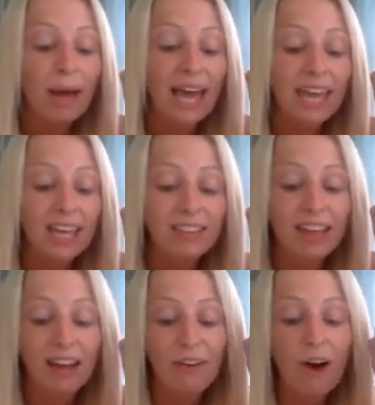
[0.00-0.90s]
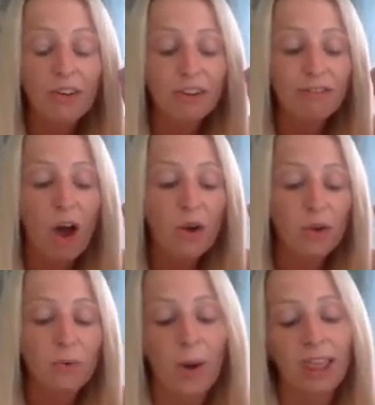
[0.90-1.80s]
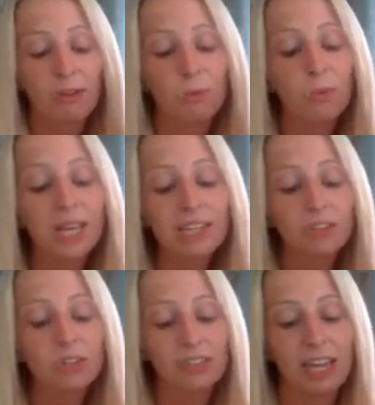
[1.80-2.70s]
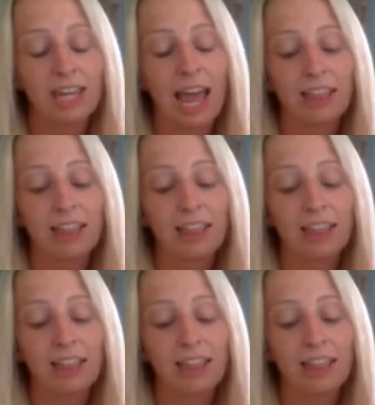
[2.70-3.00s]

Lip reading: by herself on a rock where the wind cut in